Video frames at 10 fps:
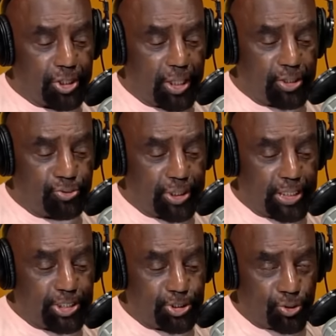country
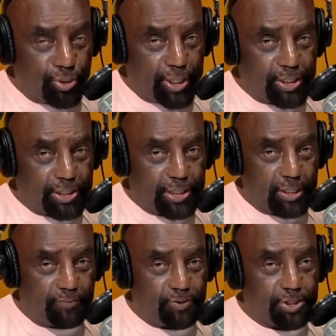is the greatest
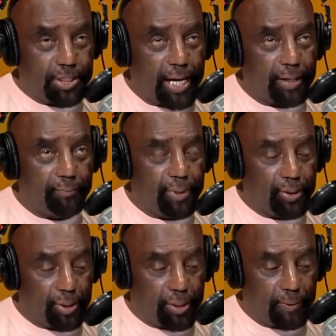if it's not
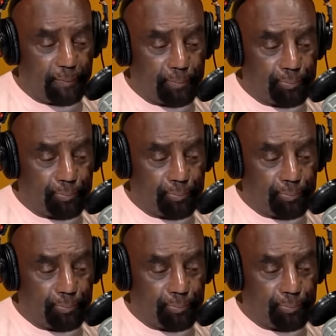America?